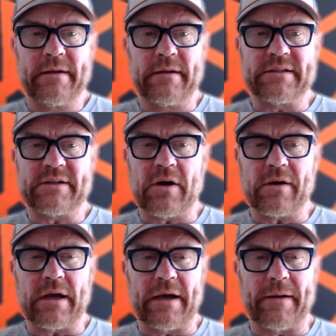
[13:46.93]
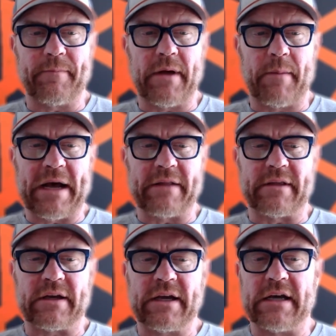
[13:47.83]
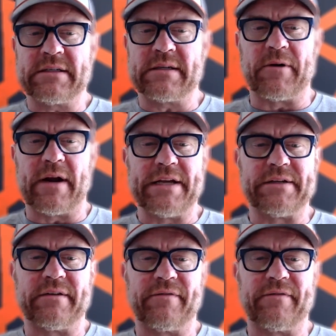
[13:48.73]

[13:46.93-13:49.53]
Let's talk about the customer agent